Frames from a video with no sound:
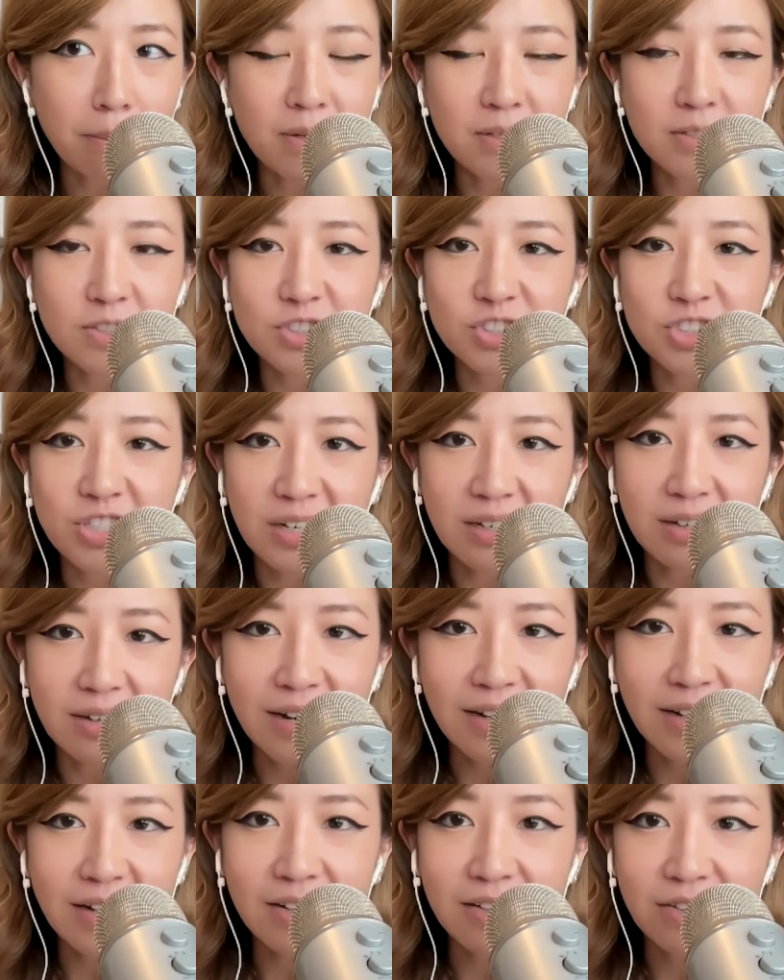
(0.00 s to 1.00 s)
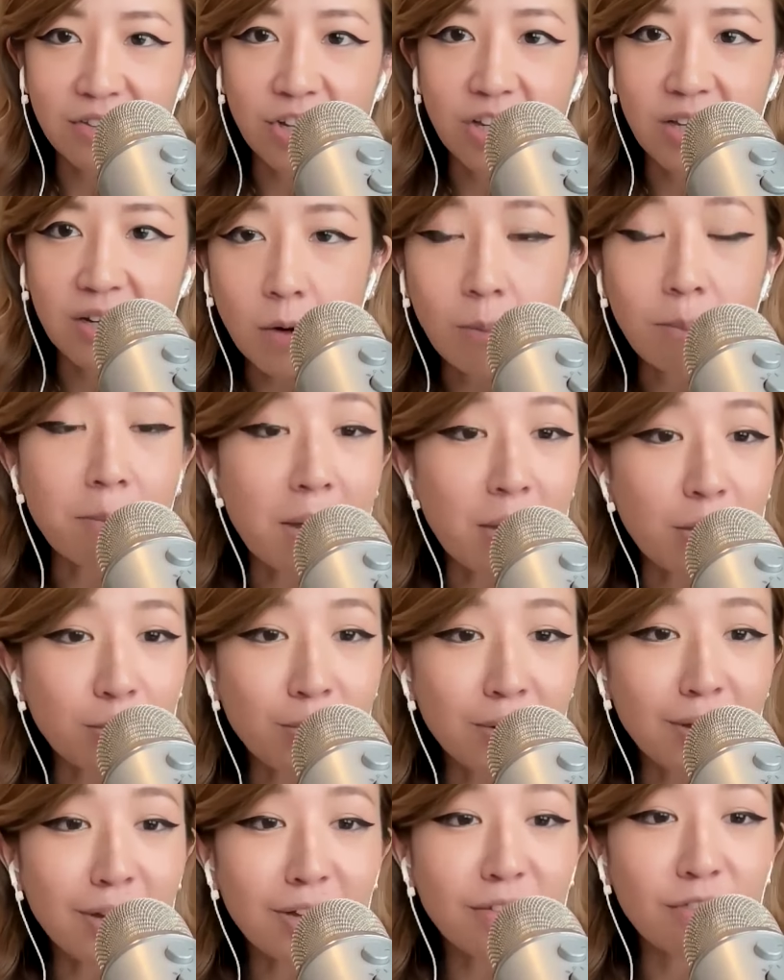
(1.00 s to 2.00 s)
shit, I need to look it up.
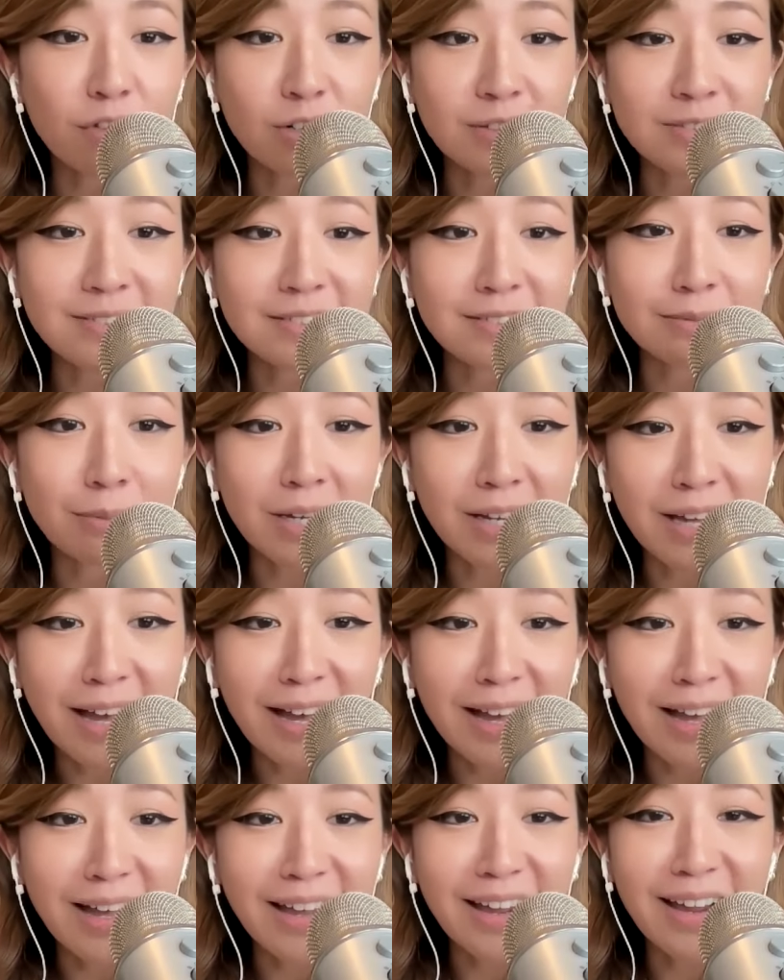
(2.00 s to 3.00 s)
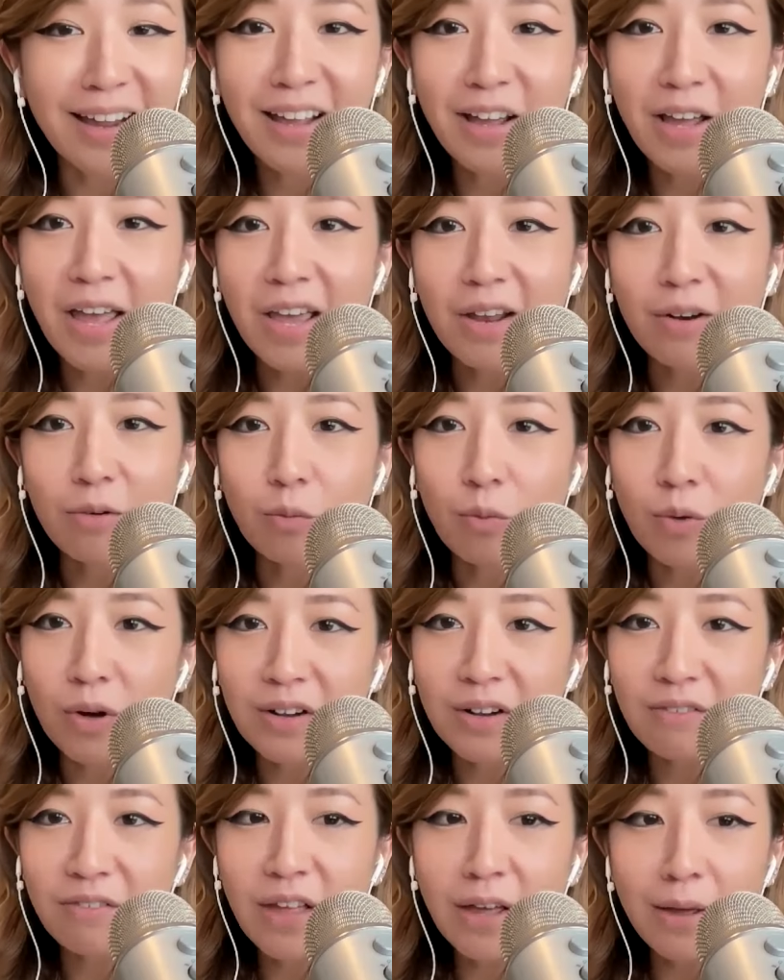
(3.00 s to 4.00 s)
Mauka versus makai. And one
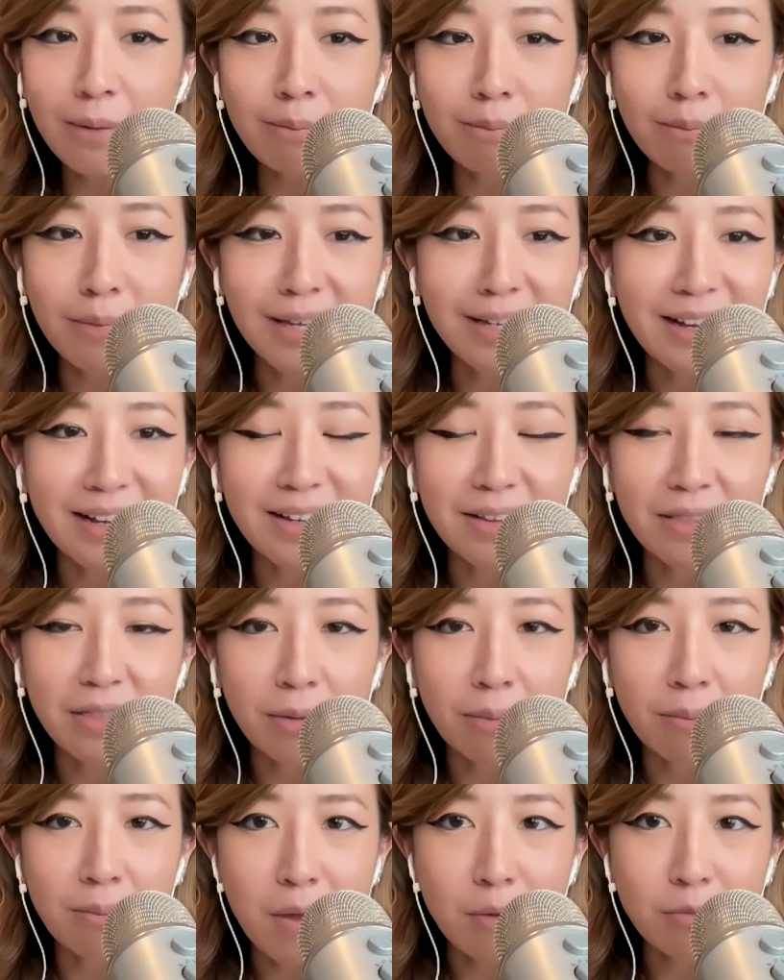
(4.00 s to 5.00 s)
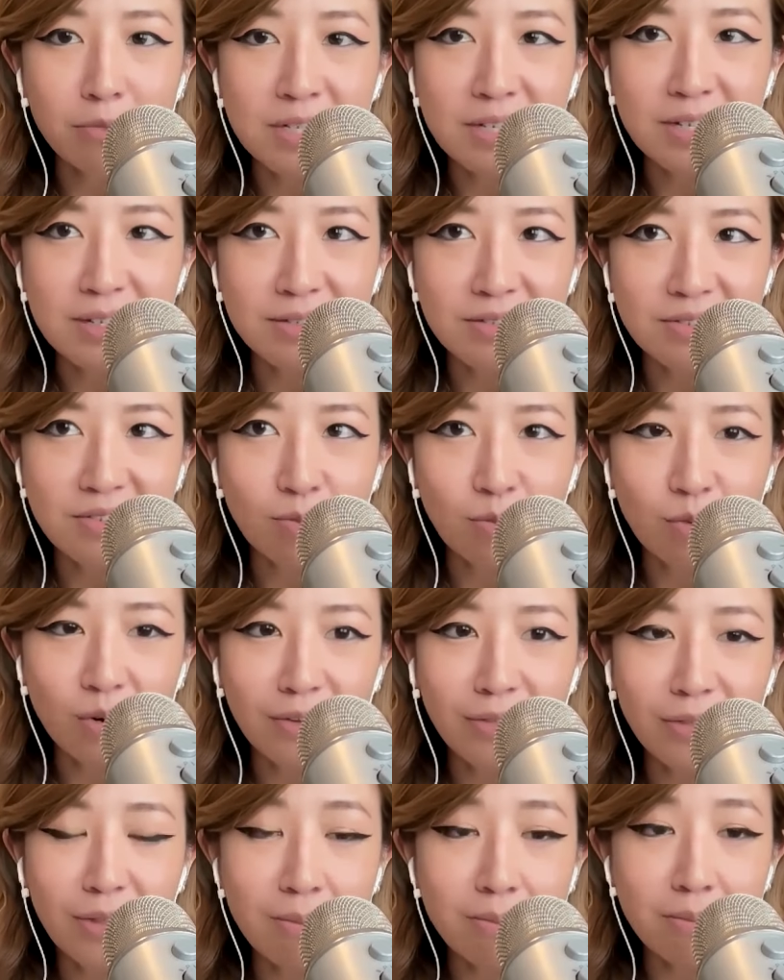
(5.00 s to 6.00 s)
of them means the mountains and one
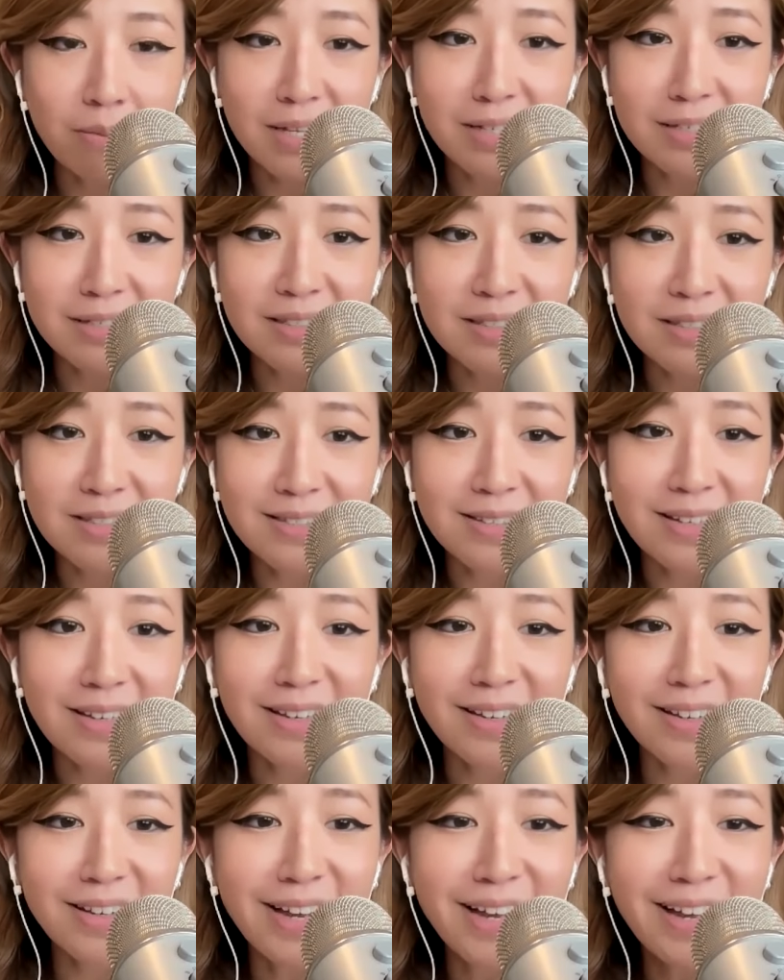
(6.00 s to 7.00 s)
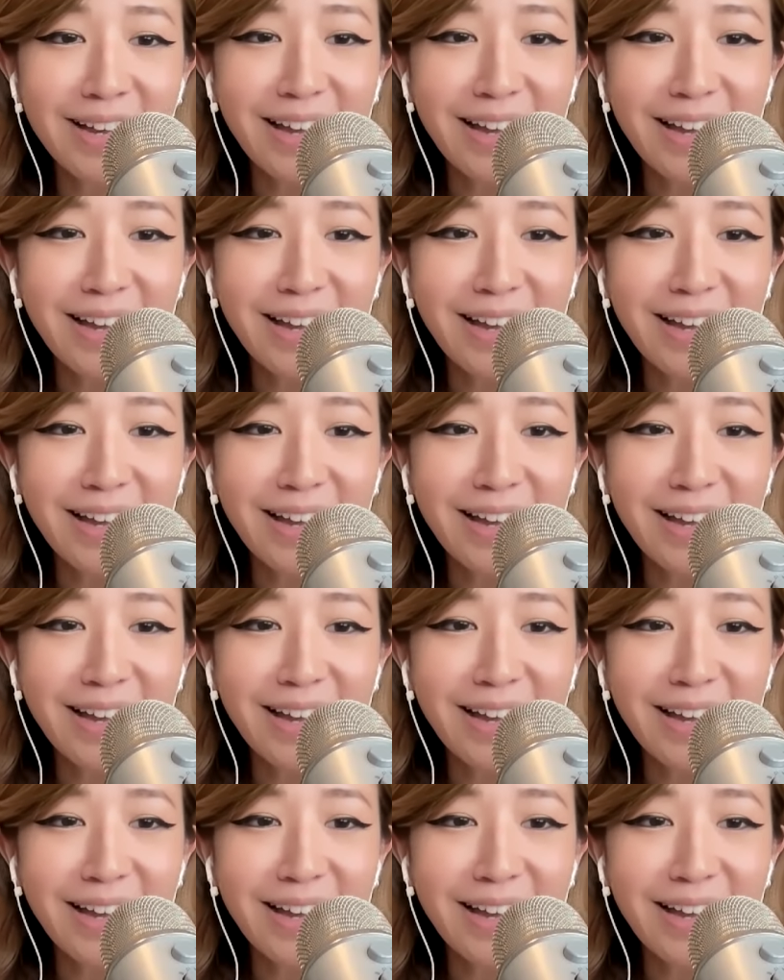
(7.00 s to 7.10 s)
of them means the sea.